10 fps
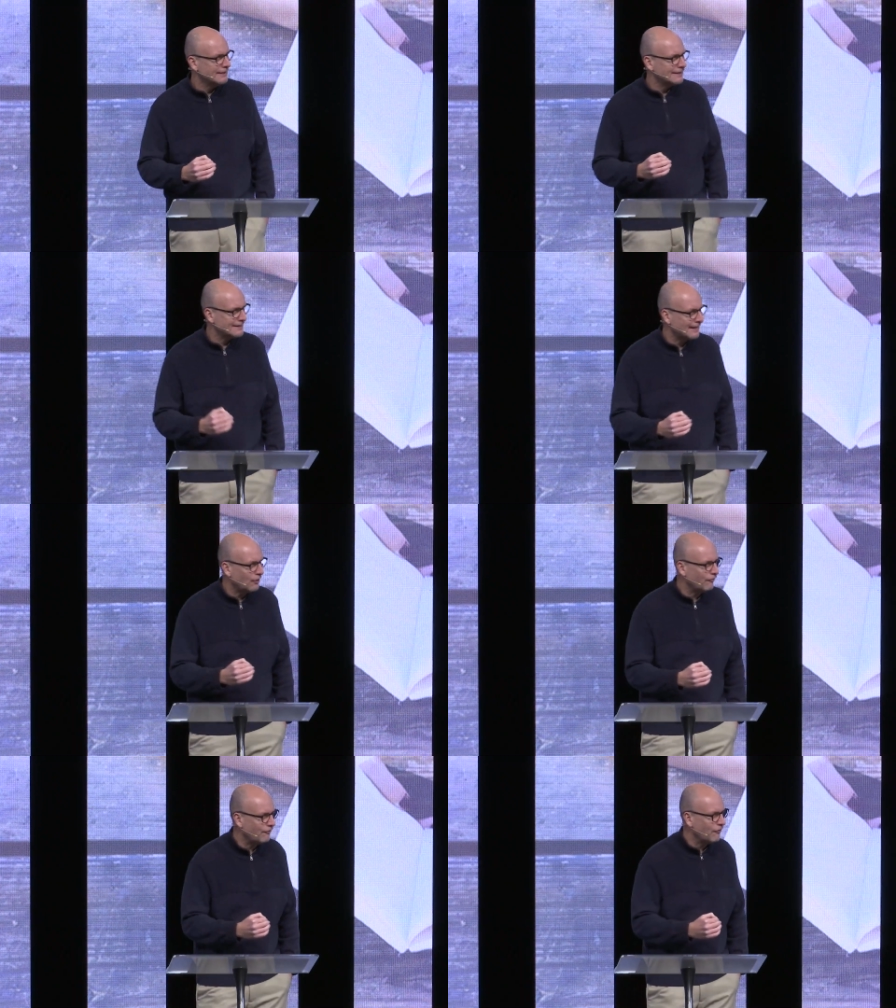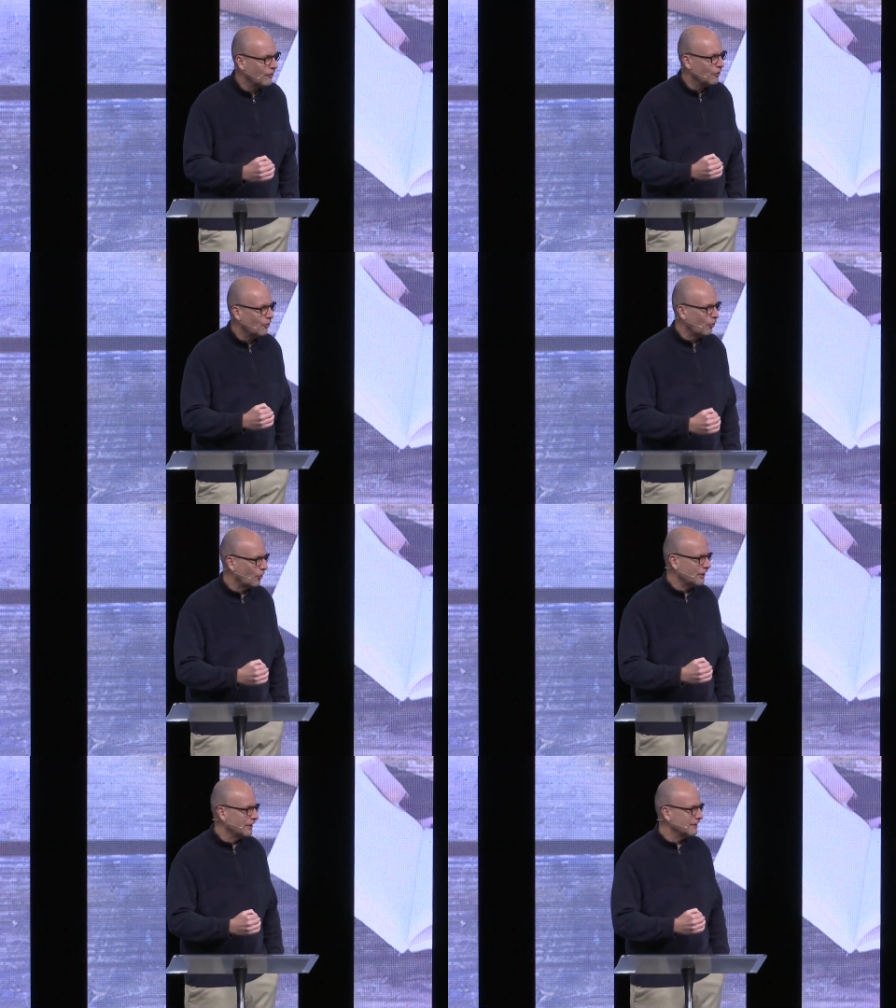self
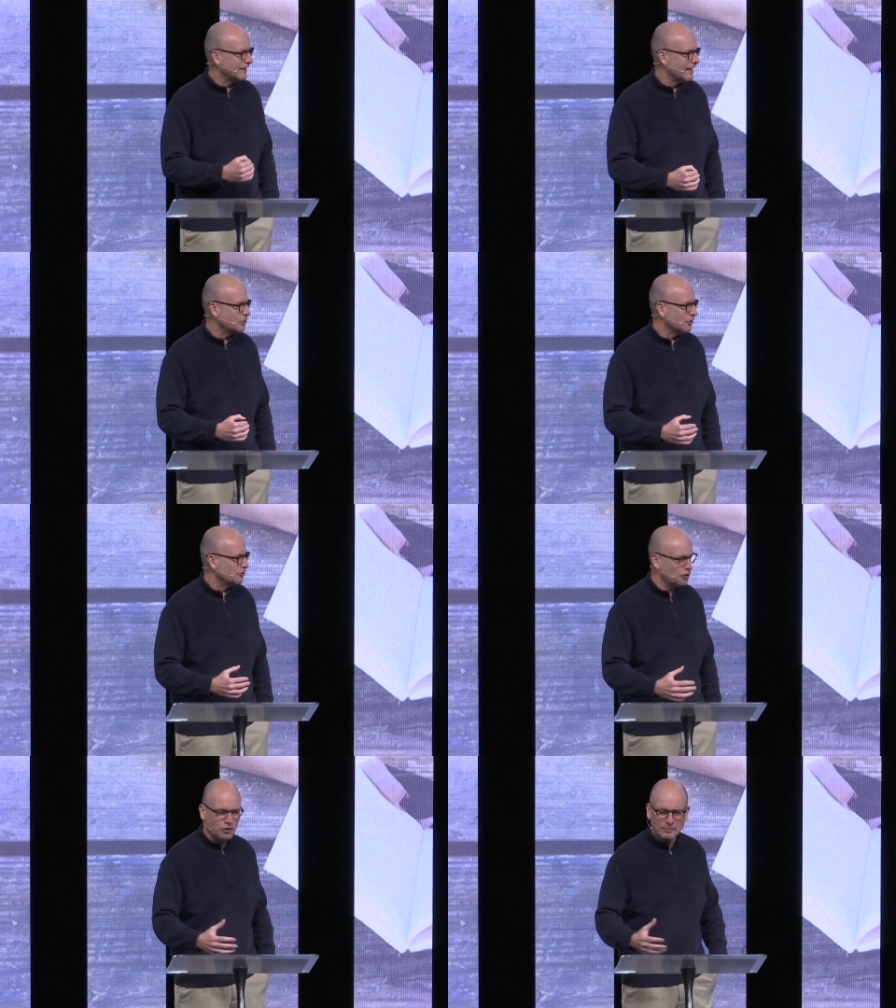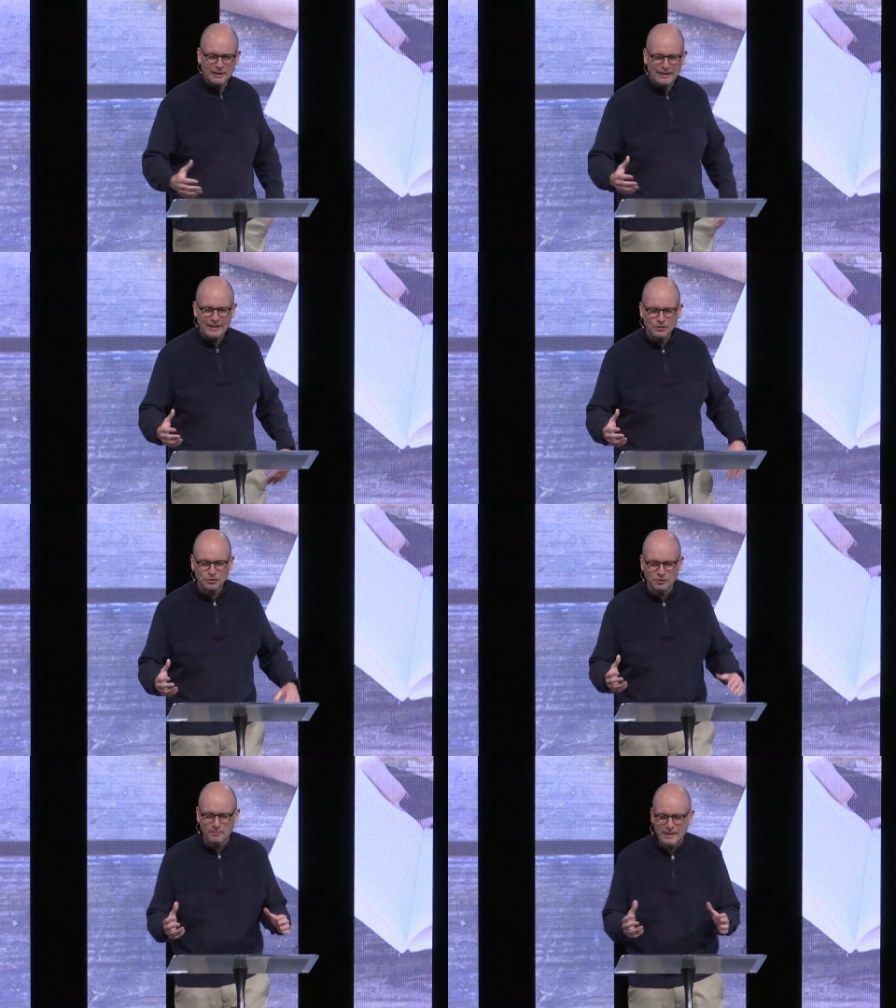orientation. It's human
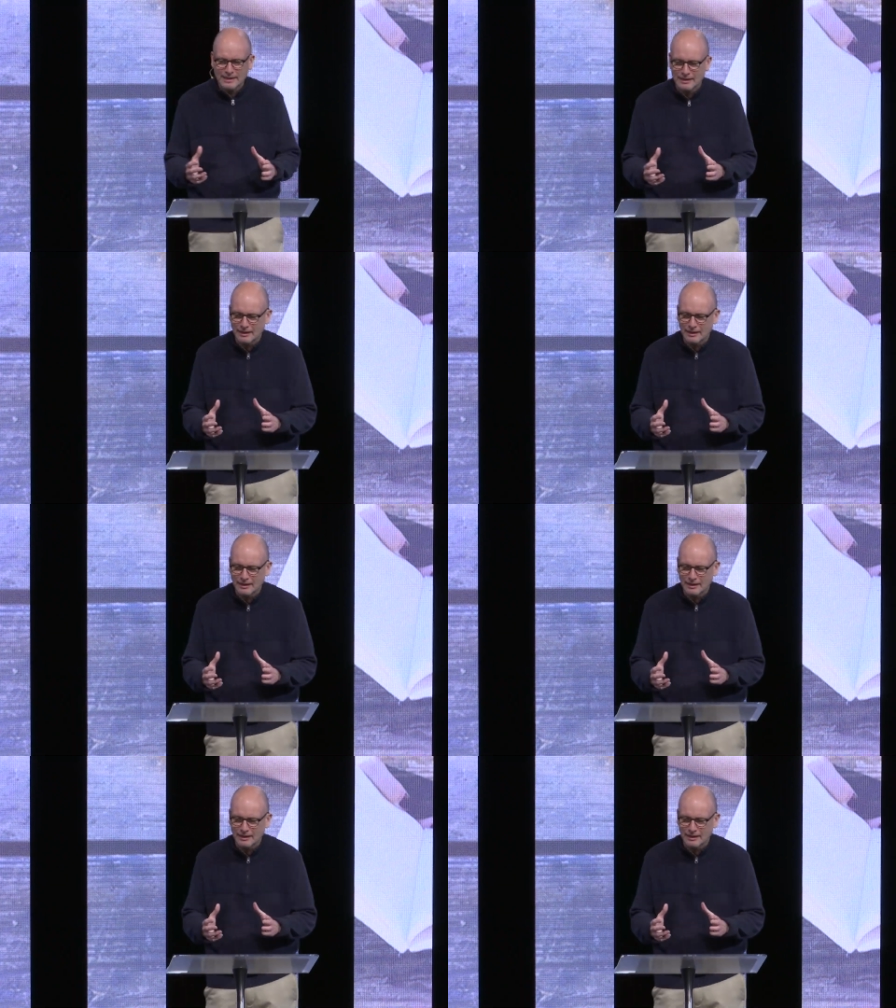nature to make it